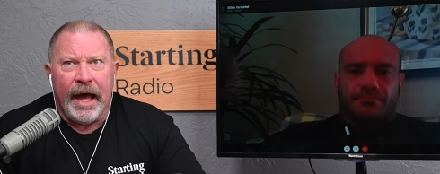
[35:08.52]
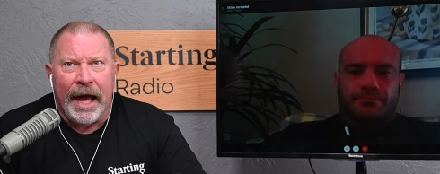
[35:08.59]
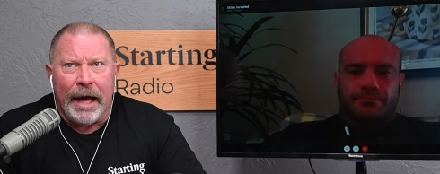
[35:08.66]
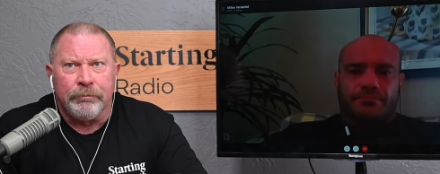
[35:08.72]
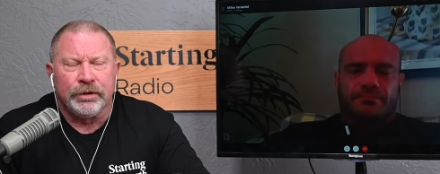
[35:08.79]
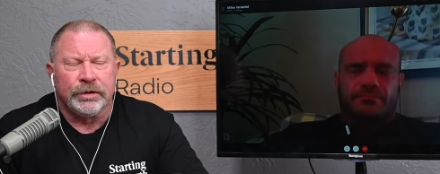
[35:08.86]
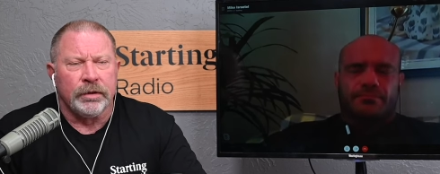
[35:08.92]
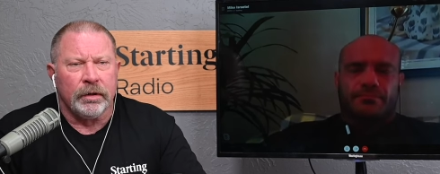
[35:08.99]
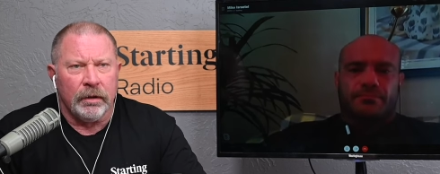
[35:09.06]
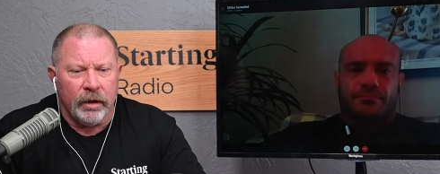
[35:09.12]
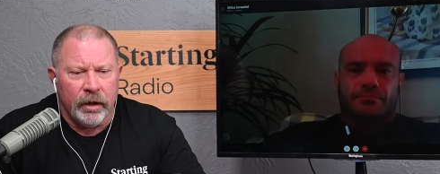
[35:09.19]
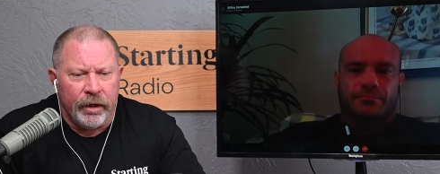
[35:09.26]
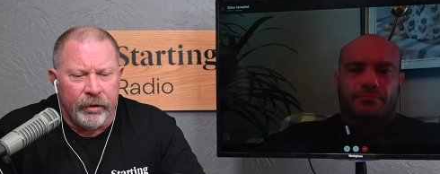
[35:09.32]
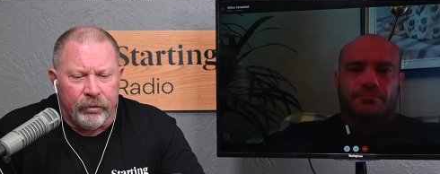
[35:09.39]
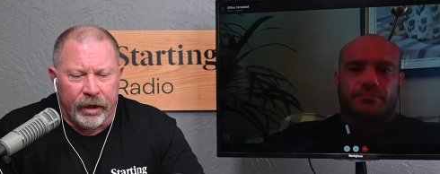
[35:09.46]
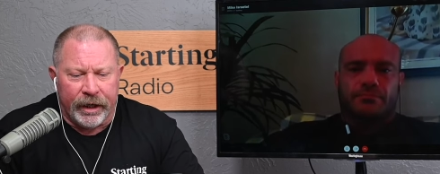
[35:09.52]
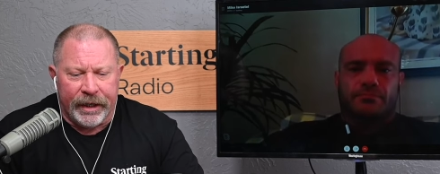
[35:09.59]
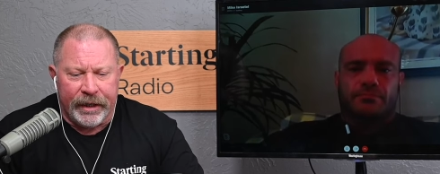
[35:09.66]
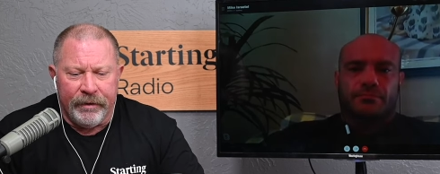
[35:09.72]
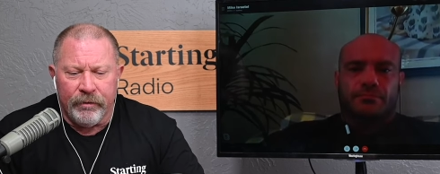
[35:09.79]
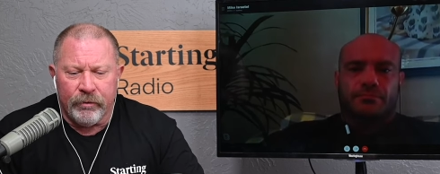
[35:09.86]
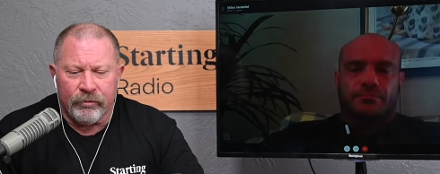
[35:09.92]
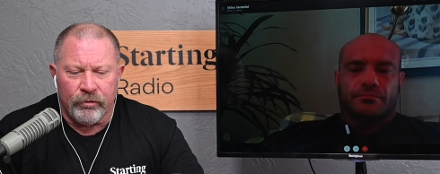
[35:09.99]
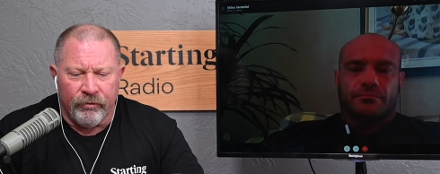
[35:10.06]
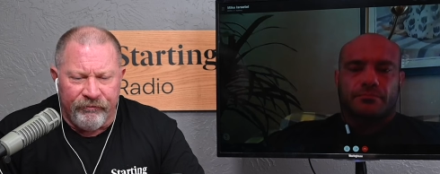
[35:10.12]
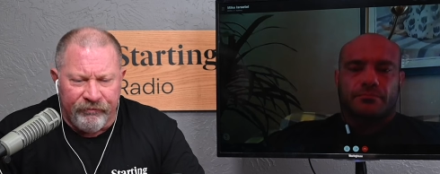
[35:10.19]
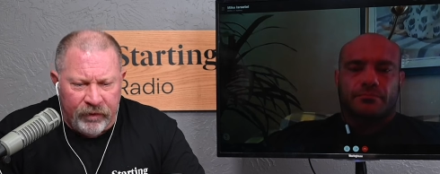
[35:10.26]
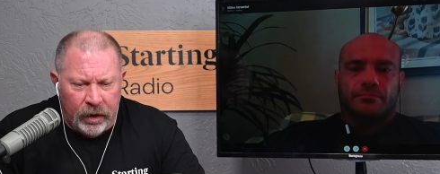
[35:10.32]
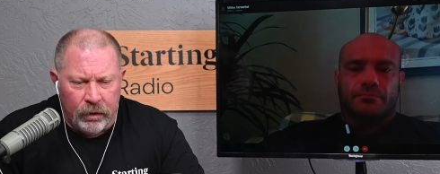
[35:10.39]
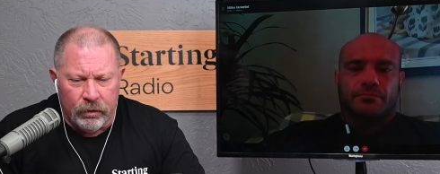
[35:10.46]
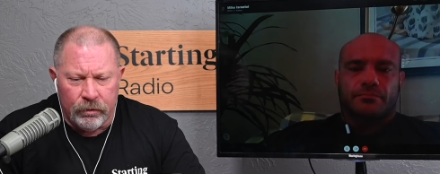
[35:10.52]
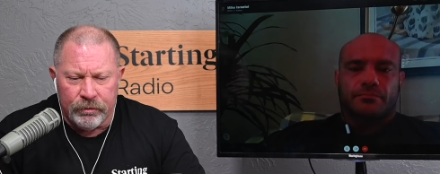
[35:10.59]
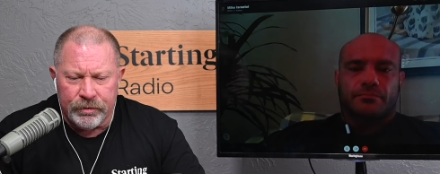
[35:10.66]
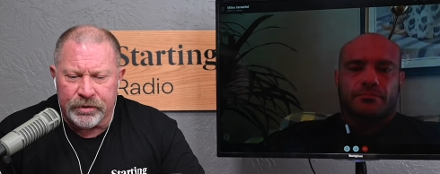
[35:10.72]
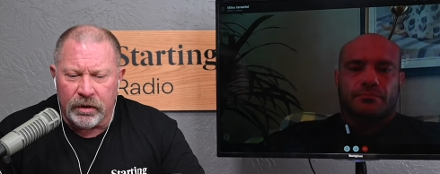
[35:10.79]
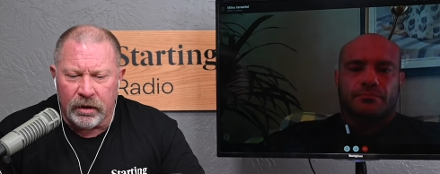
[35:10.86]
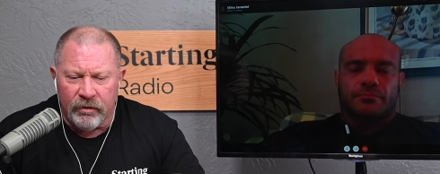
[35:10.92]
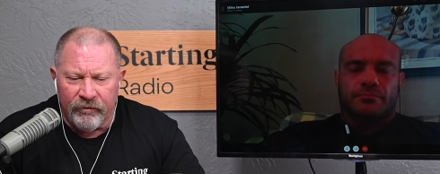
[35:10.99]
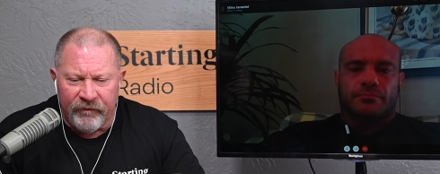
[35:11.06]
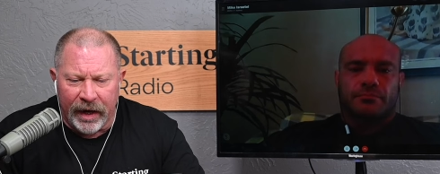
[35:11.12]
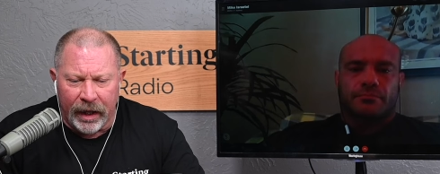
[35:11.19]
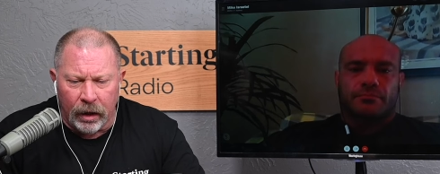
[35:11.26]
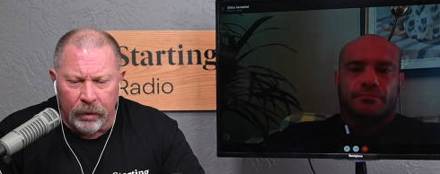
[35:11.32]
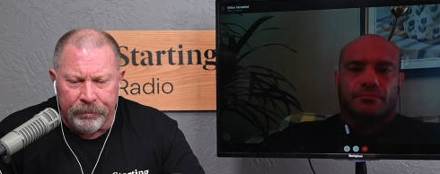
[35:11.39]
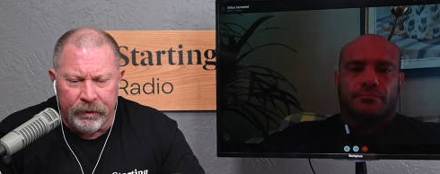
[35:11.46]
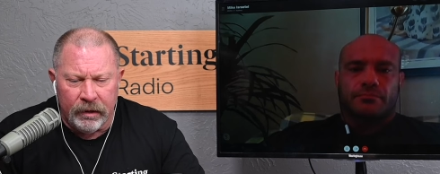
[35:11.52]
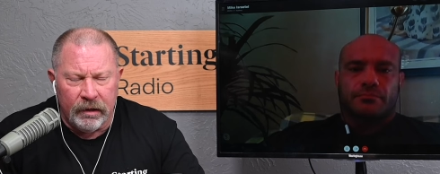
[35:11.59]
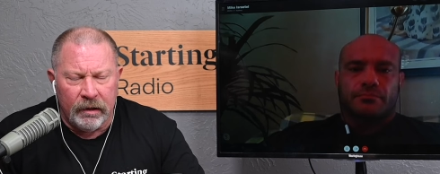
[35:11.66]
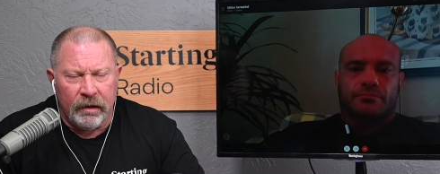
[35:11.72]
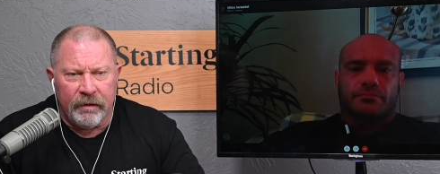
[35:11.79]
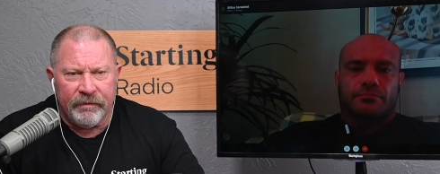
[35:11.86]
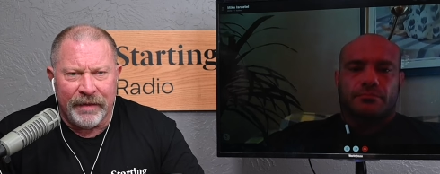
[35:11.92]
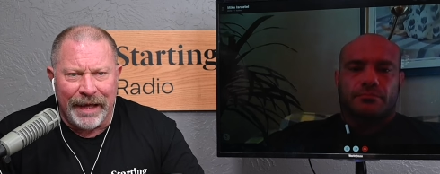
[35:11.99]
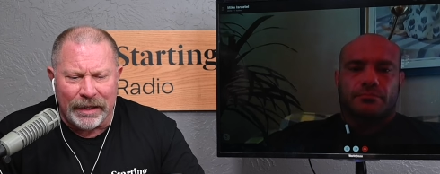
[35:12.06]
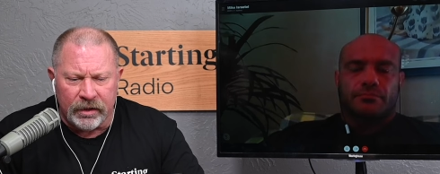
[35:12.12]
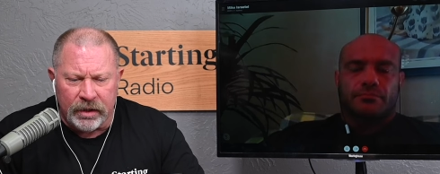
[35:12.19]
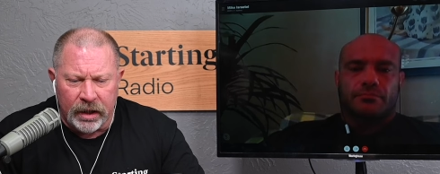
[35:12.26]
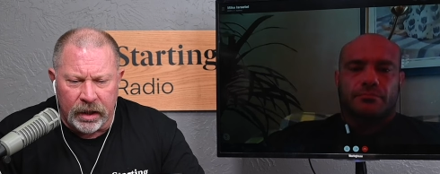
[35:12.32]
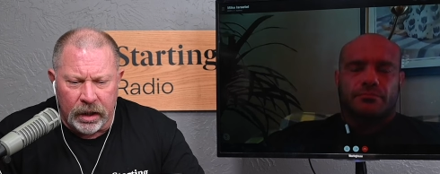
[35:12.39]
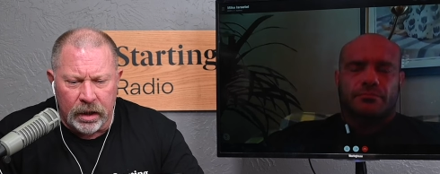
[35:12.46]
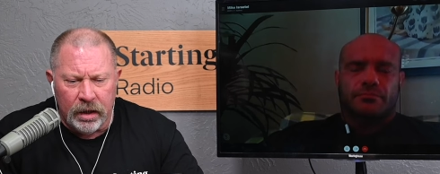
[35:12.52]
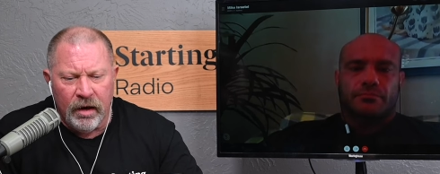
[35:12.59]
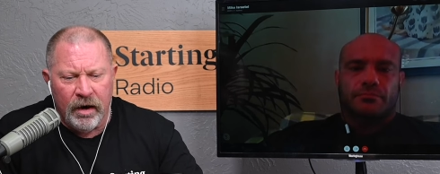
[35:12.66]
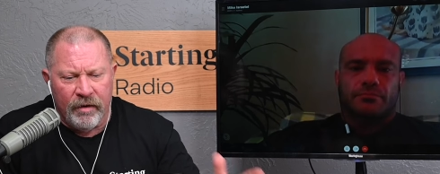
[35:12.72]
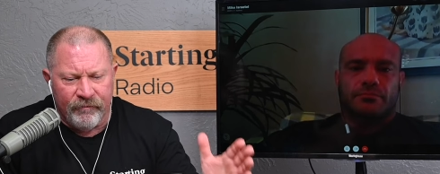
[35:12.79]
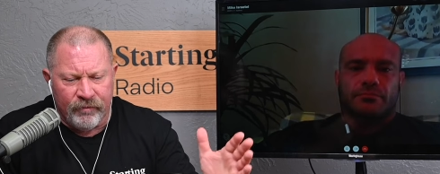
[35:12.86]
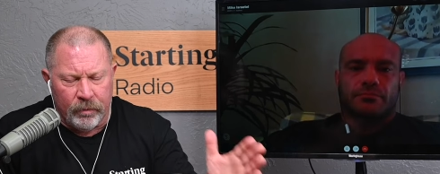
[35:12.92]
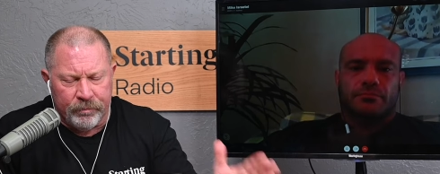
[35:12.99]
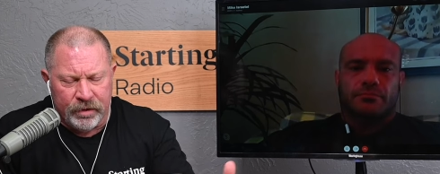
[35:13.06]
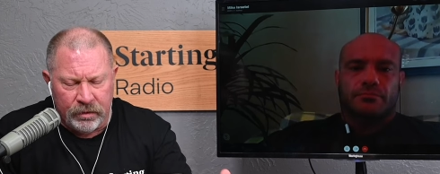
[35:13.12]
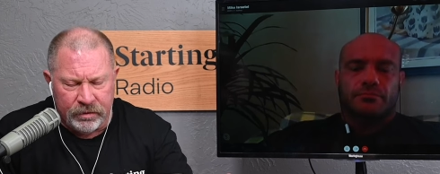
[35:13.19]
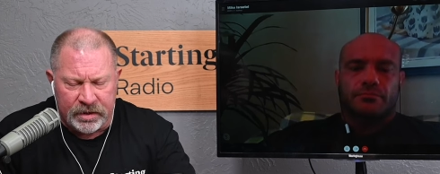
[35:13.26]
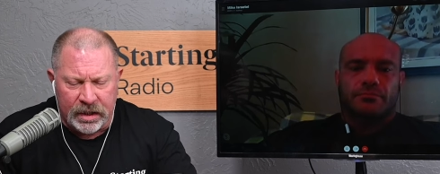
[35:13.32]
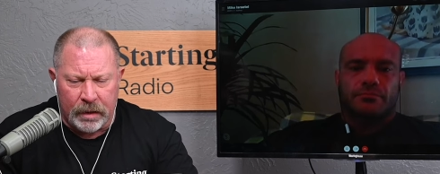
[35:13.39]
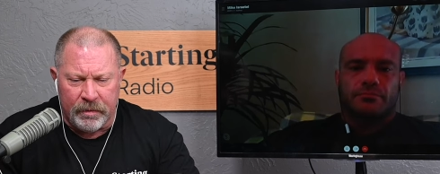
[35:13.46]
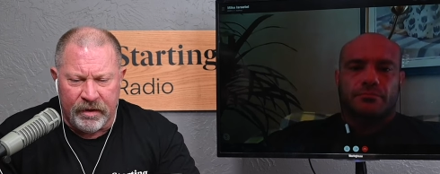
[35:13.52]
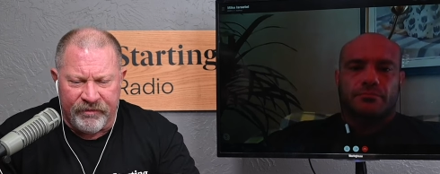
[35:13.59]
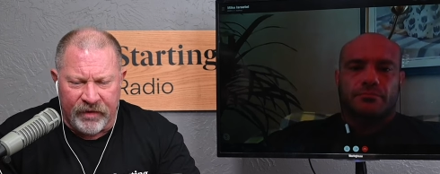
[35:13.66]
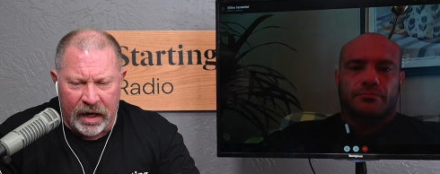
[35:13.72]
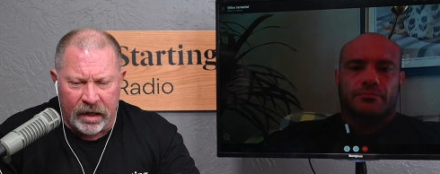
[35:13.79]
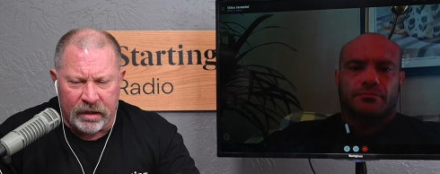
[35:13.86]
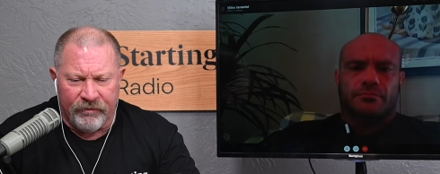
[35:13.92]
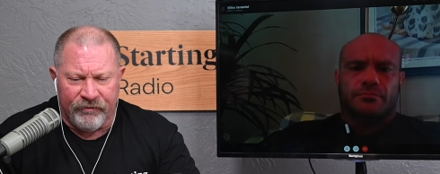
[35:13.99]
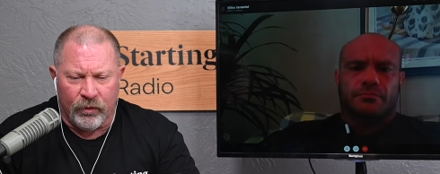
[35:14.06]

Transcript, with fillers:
Speaker 1: absolutely refuse to develop that kid from 275 to